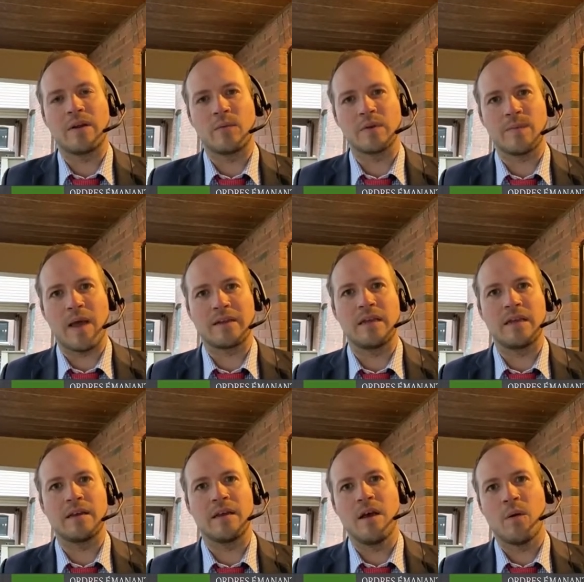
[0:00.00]
and
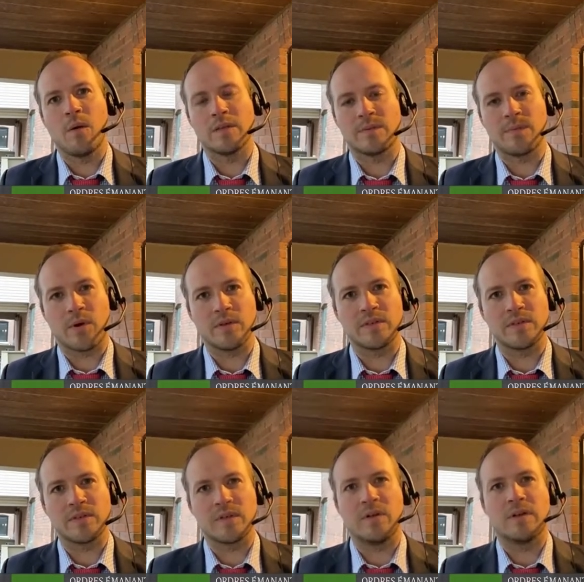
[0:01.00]
respecting one's
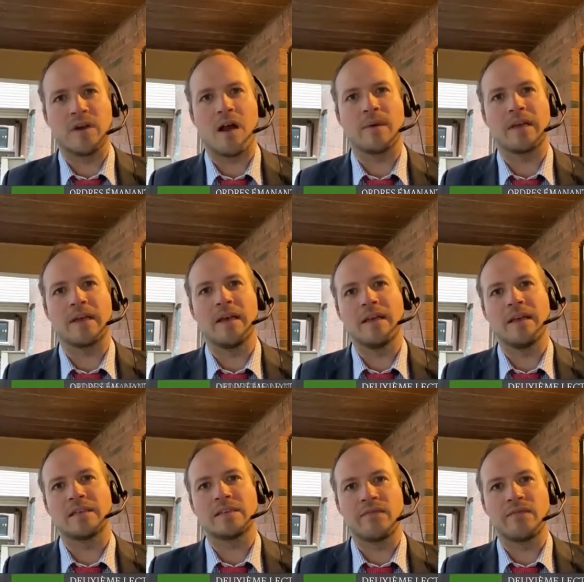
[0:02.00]
personal autonomy.
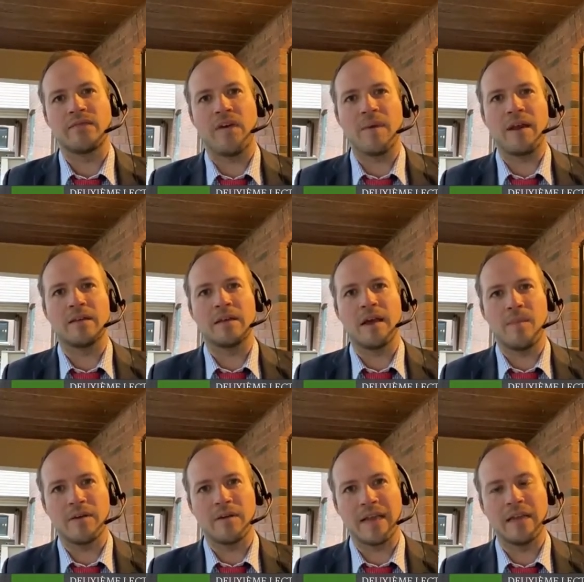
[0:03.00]
This is fundamentally
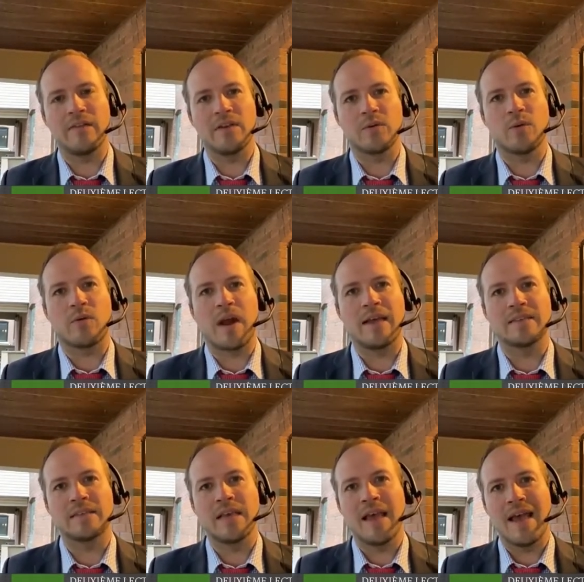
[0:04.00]
about individual
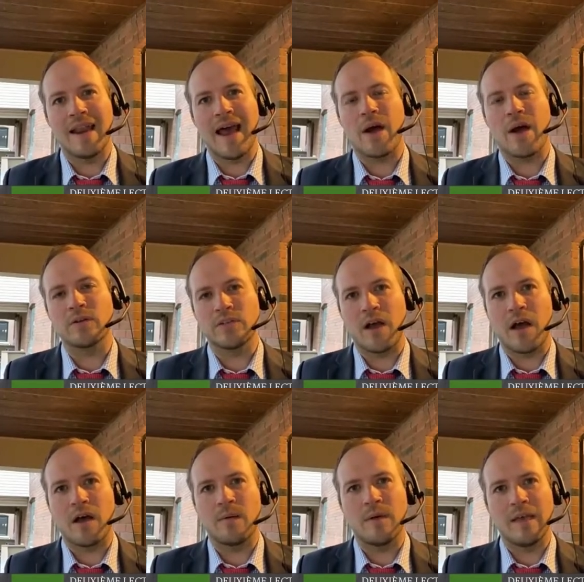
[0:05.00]
rights, and our
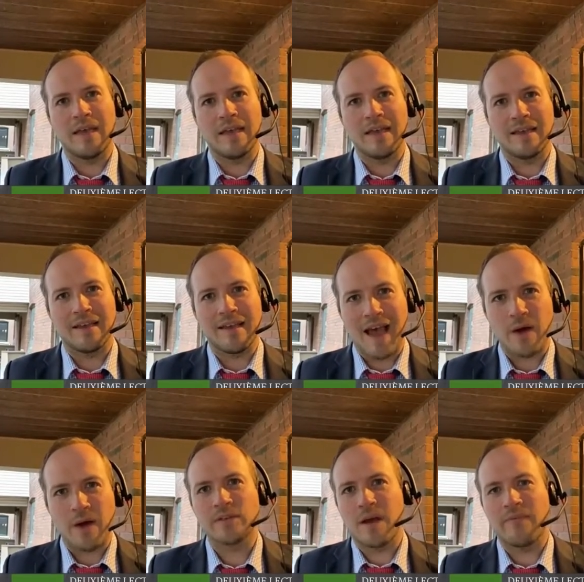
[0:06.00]
job,
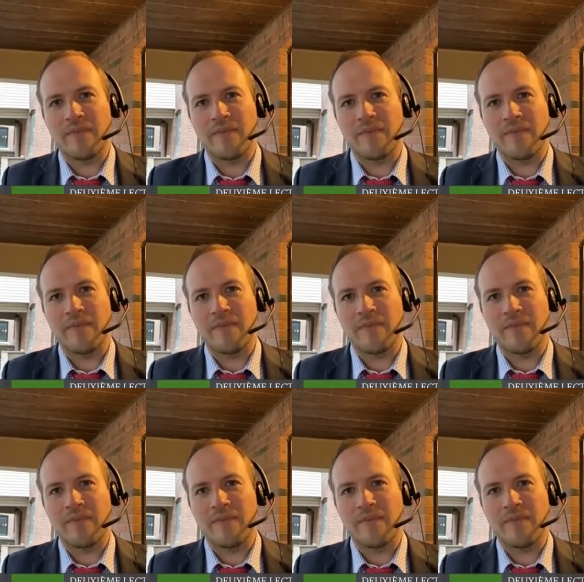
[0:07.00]
our job